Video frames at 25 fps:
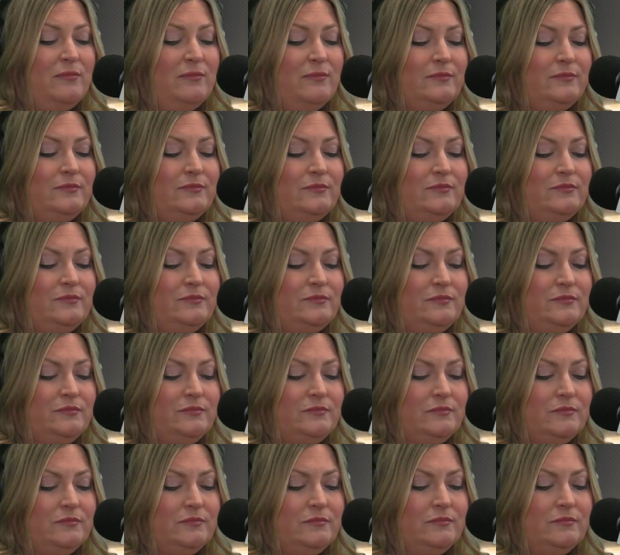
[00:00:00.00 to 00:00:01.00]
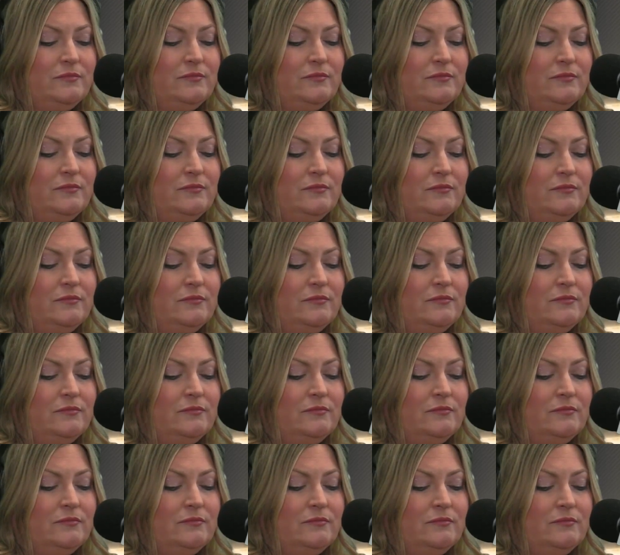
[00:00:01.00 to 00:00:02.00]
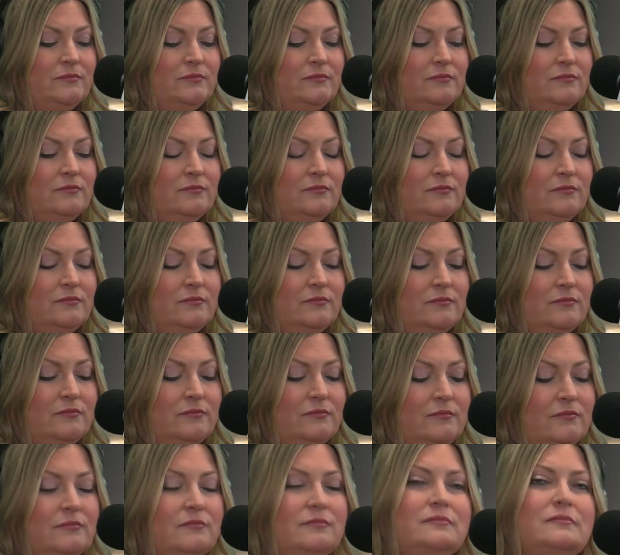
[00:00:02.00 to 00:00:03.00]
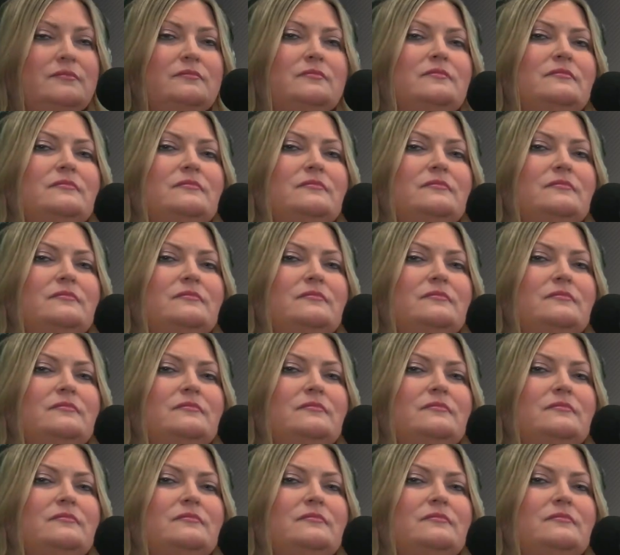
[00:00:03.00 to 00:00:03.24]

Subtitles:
The person shown says nothing.